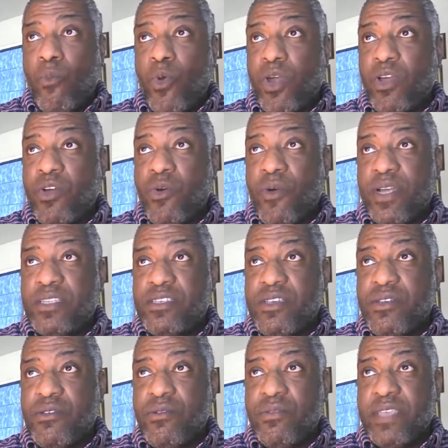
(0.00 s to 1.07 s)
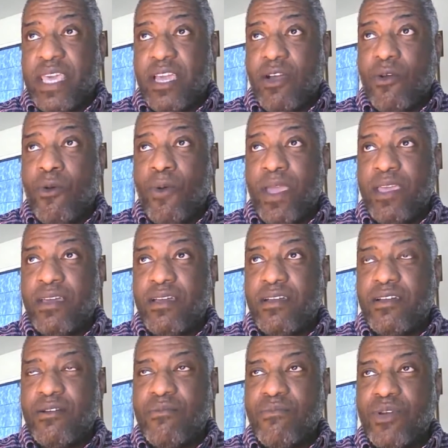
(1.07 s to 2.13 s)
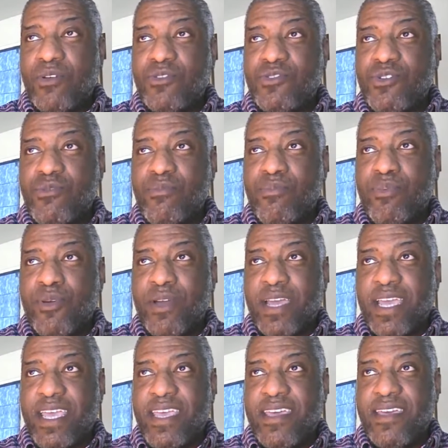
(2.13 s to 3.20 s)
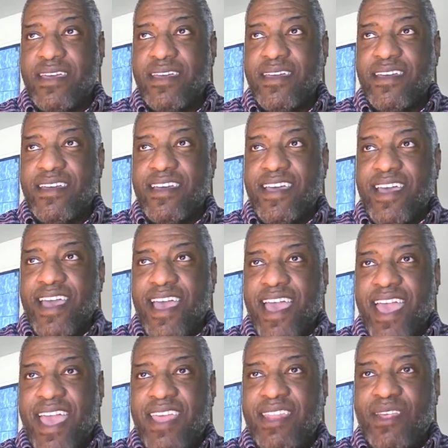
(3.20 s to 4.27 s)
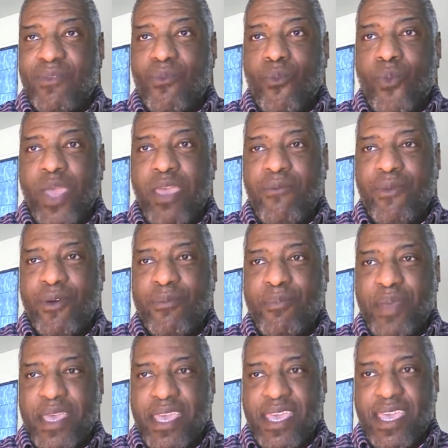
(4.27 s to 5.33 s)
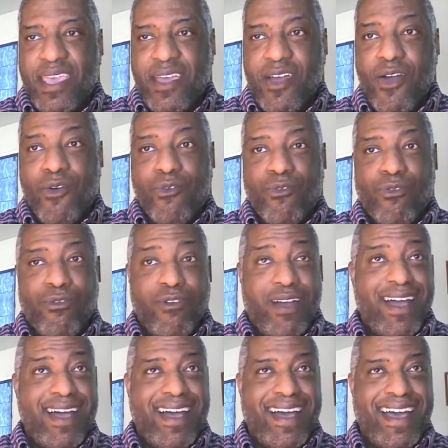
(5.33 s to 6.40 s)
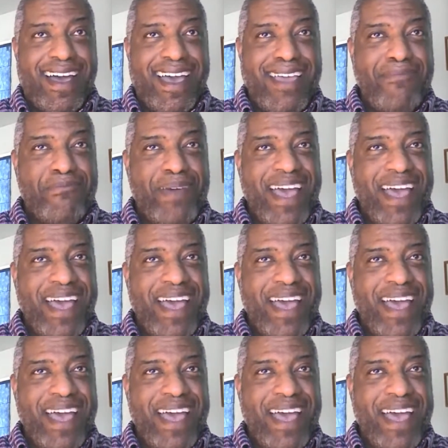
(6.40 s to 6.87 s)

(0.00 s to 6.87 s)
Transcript: We're going to take a quick commercial break, and then we will be right